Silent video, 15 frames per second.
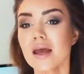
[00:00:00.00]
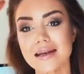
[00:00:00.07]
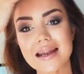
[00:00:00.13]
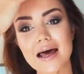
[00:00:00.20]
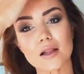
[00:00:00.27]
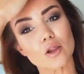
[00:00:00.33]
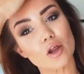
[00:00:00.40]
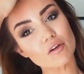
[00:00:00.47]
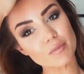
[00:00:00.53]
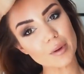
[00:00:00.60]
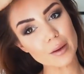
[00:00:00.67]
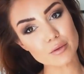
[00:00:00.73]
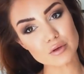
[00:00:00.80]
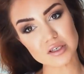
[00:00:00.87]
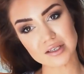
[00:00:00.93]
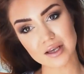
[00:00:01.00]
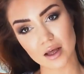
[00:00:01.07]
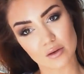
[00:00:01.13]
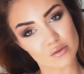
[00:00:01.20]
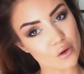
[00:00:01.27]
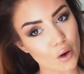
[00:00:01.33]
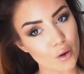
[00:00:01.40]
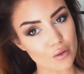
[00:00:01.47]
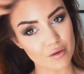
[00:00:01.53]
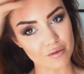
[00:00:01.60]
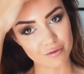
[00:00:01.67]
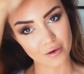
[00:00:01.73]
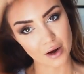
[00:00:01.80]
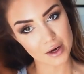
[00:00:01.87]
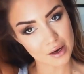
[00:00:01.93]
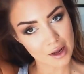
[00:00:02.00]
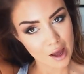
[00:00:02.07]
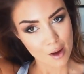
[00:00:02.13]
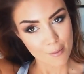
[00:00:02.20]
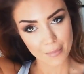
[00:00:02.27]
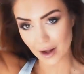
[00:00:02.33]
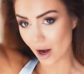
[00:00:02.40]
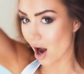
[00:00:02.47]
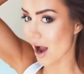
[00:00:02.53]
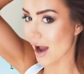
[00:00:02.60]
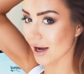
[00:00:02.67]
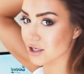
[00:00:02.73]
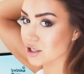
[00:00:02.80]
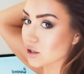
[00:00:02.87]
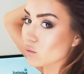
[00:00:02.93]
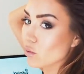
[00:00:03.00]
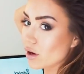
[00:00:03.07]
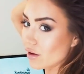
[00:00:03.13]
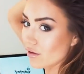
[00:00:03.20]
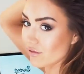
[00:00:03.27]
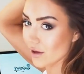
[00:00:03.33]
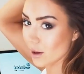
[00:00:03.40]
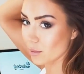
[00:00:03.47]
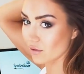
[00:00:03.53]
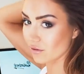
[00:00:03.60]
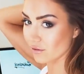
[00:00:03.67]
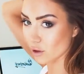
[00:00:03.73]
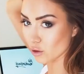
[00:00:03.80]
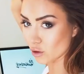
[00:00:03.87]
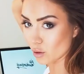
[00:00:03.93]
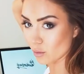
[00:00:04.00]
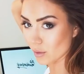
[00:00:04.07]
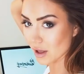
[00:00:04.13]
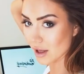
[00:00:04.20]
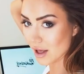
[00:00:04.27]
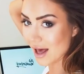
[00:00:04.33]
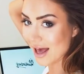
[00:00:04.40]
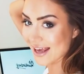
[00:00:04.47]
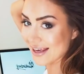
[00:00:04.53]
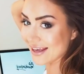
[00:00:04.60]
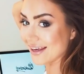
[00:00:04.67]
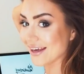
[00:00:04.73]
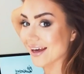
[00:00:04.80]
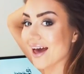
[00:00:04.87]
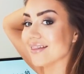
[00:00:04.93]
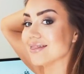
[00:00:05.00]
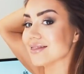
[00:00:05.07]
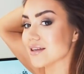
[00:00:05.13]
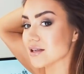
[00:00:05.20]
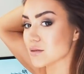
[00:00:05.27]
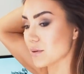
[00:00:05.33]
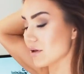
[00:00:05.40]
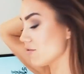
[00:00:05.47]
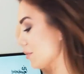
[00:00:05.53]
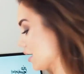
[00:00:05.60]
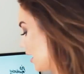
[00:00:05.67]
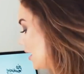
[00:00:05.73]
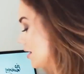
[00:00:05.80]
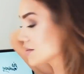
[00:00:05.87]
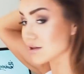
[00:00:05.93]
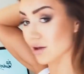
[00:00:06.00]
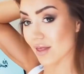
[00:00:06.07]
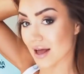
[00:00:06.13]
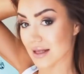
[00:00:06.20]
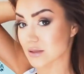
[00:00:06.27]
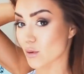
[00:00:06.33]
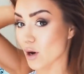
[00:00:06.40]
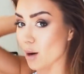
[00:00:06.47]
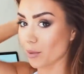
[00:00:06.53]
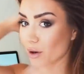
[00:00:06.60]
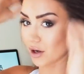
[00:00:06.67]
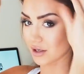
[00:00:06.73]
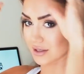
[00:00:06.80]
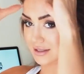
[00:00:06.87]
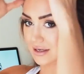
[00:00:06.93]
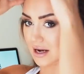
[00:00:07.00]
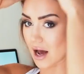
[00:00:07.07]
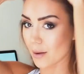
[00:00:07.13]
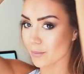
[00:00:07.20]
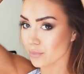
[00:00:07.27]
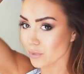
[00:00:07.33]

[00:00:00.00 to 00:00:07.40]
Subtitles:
Now a lot of people just kind of go at the front, but I actually want a fair bit of volume here at this bit of my head, so that's where I'm going to start.